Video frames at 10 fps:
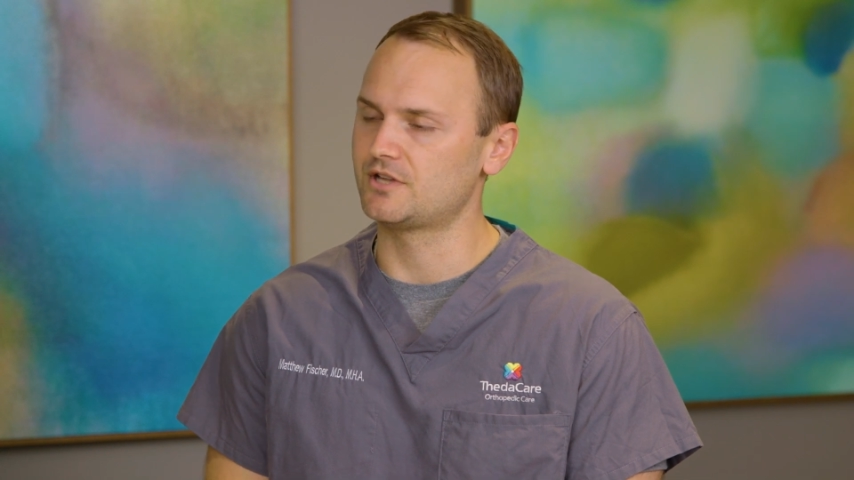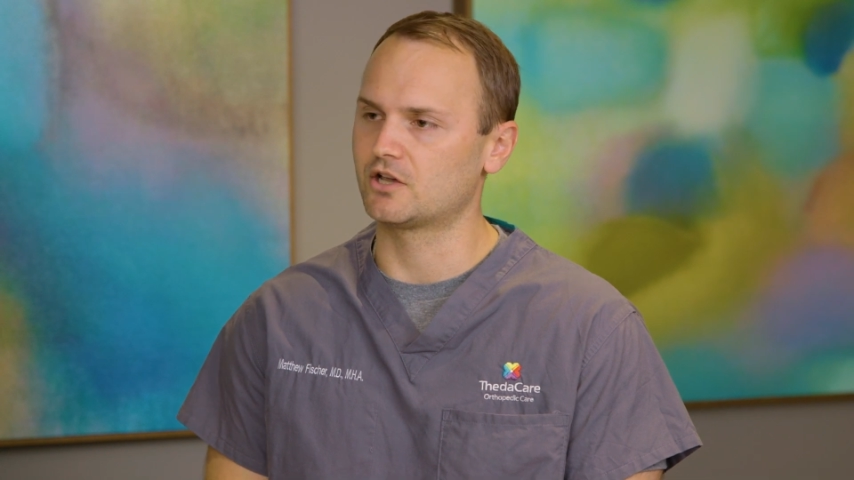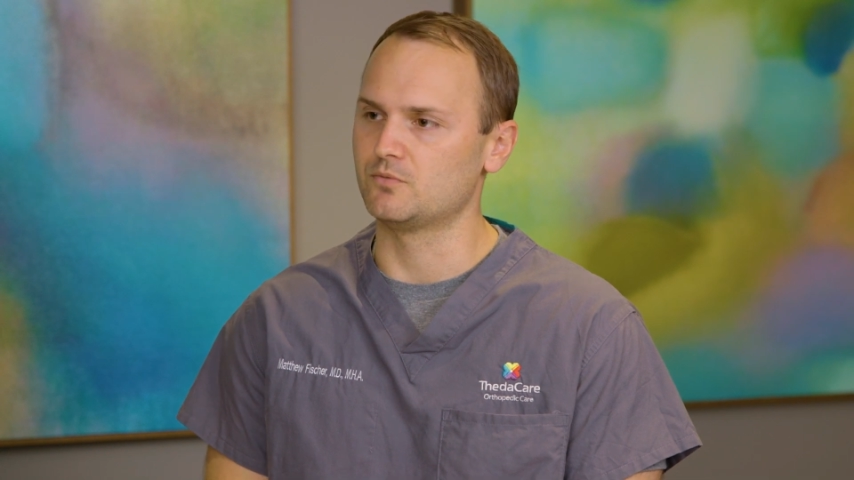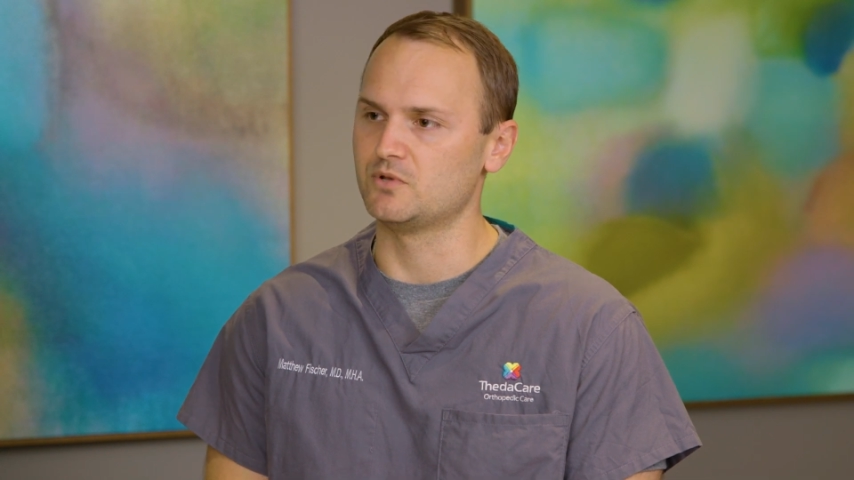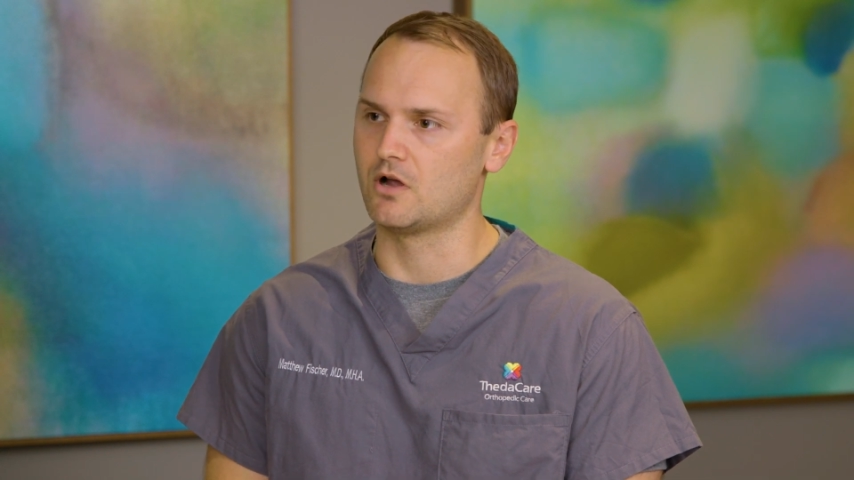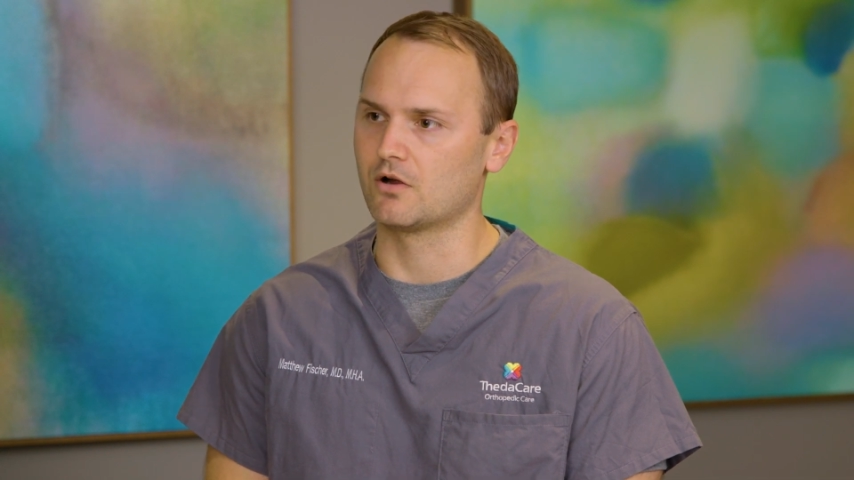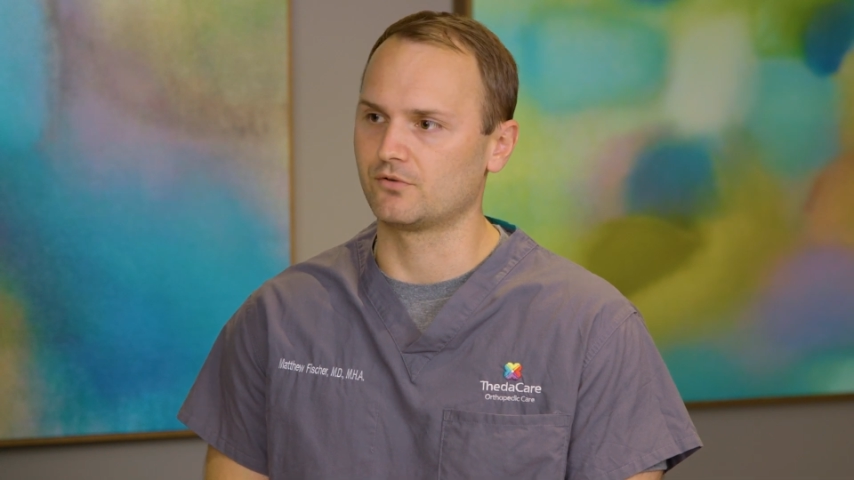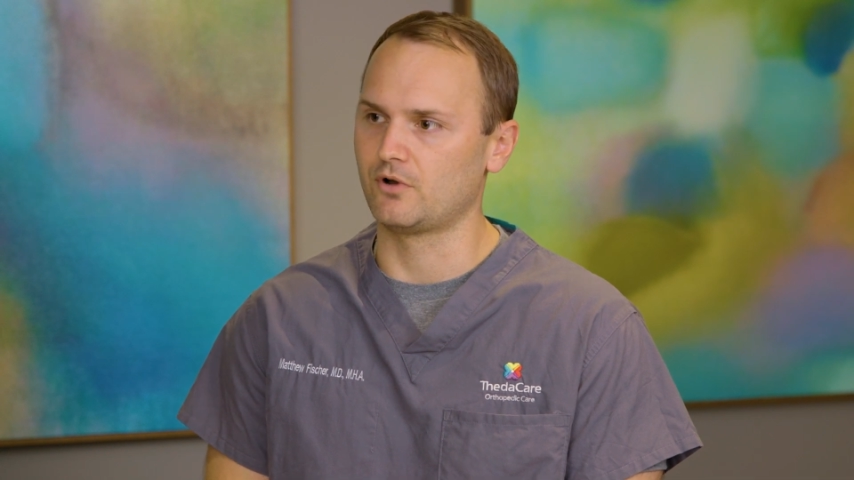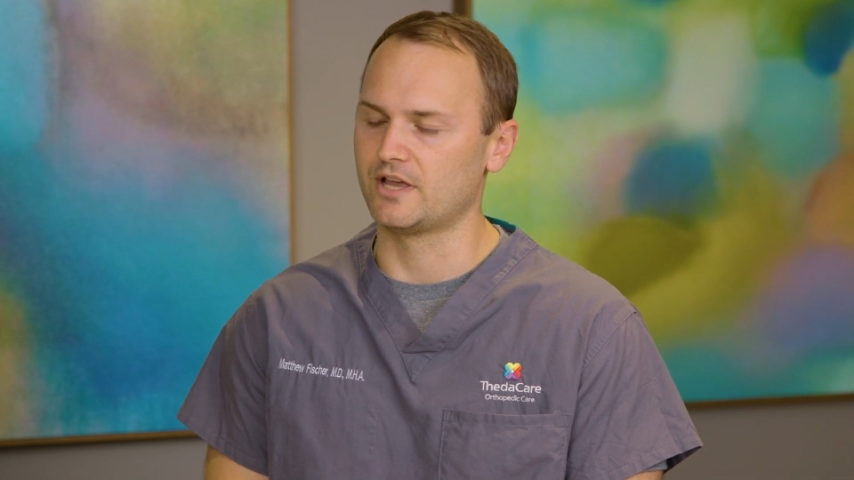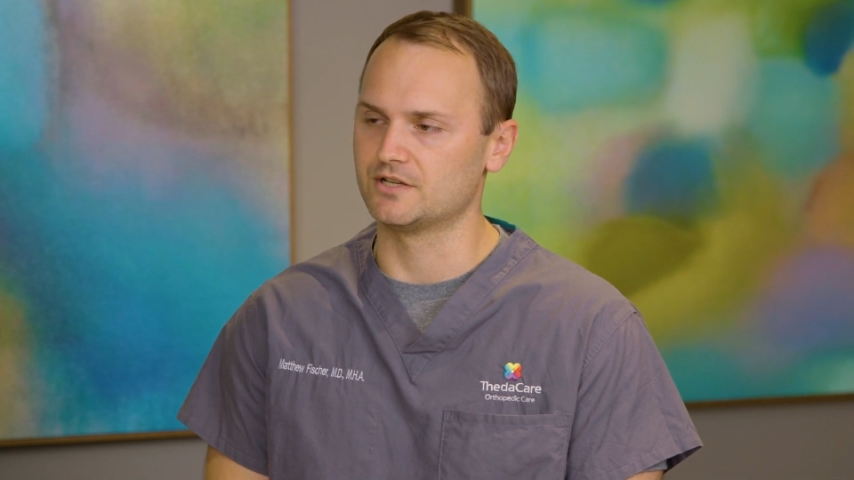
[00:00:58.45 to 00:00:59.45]
that could be
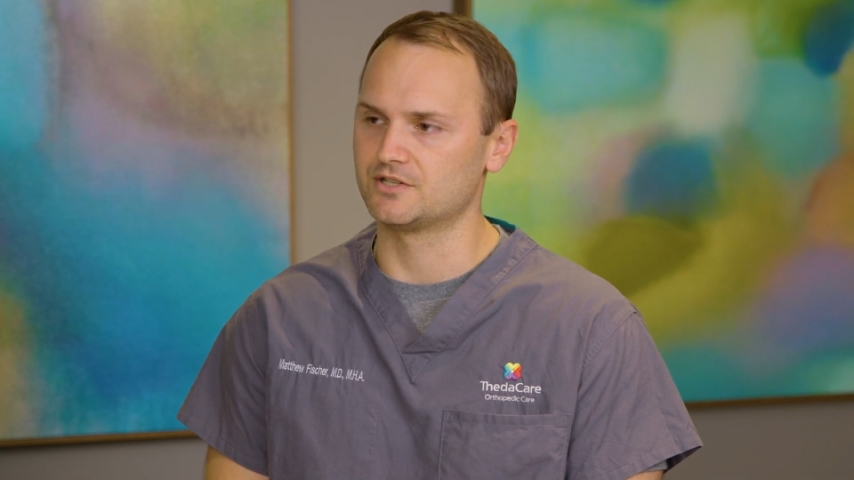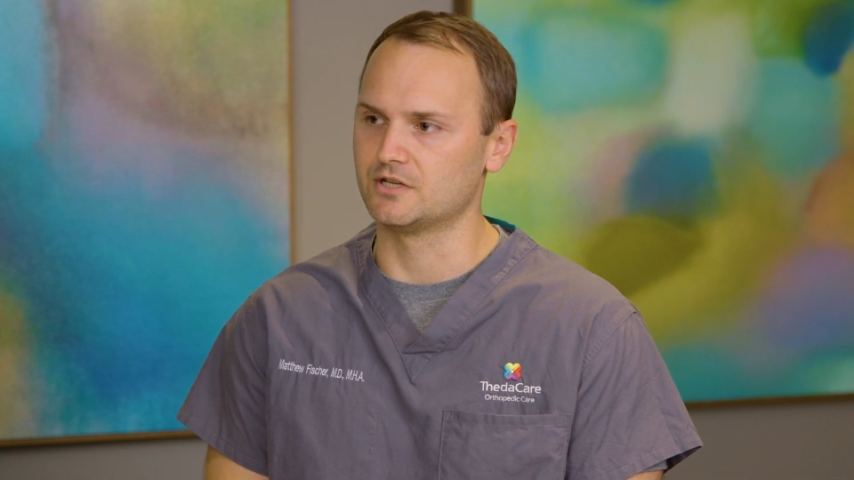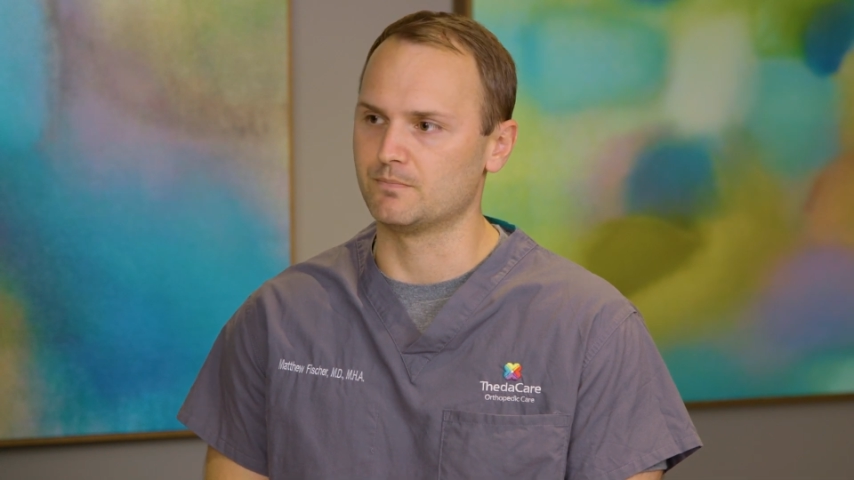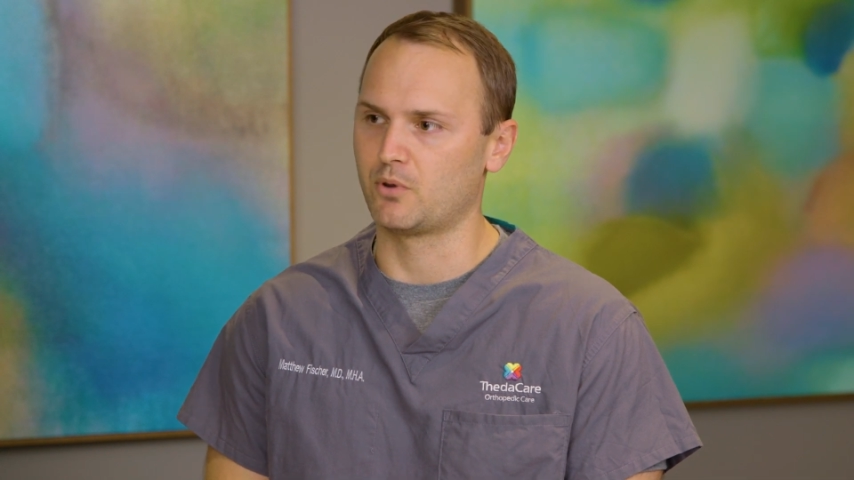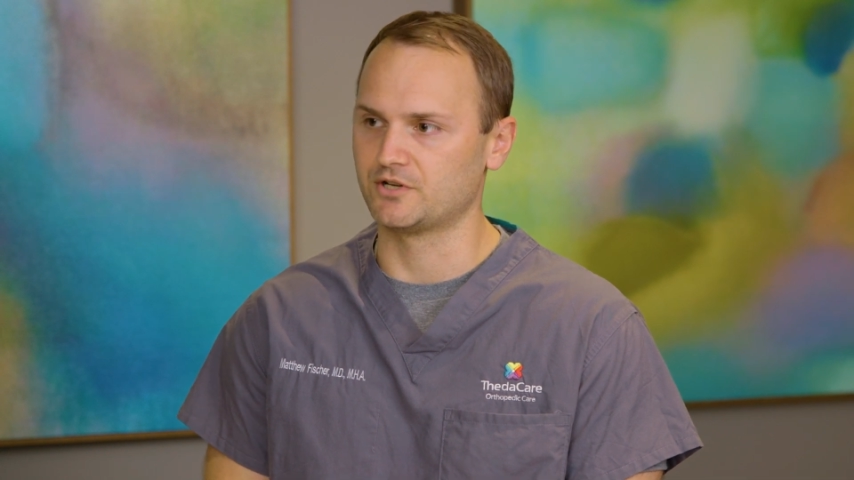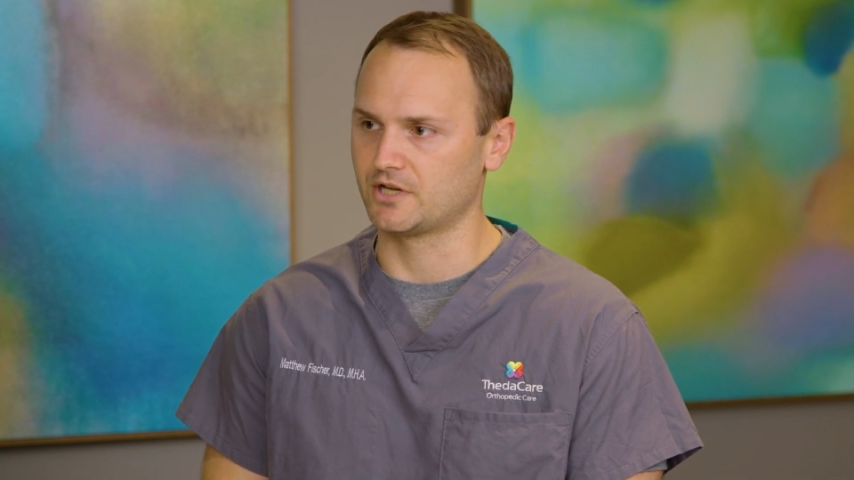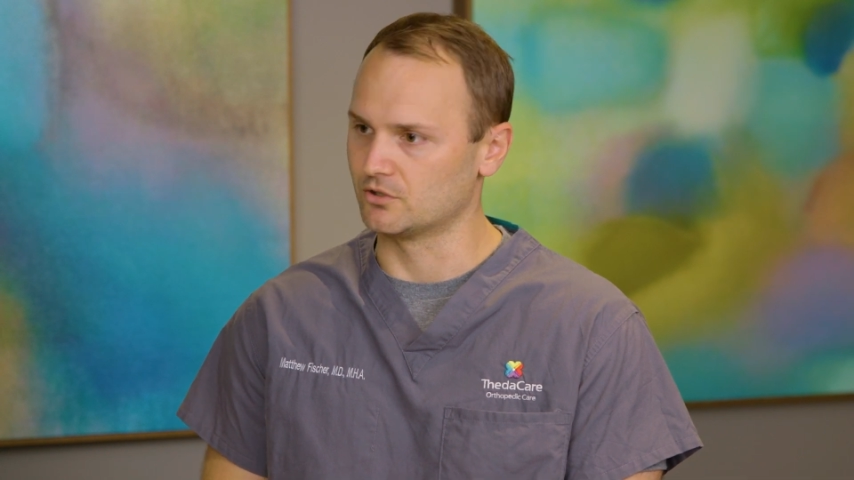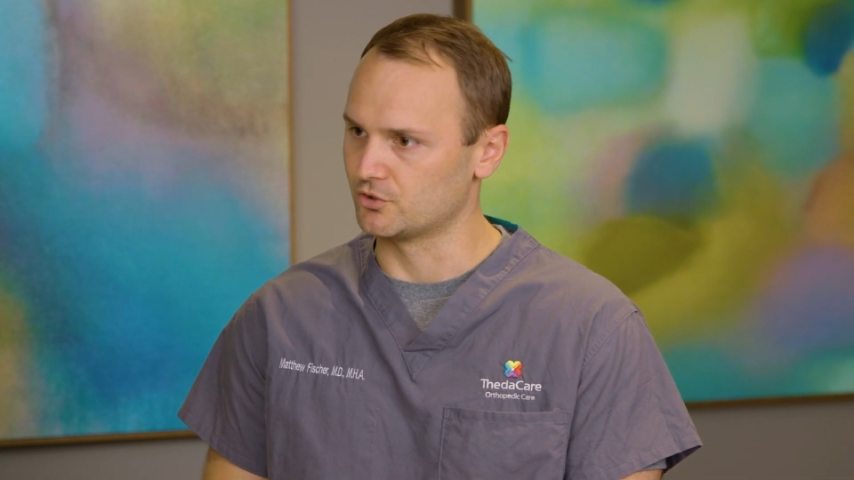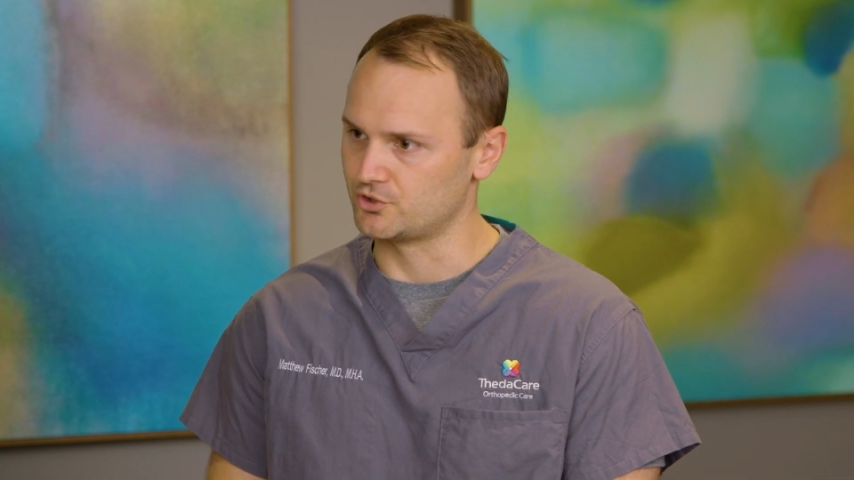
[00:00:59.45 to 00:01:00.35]
arthritis in particular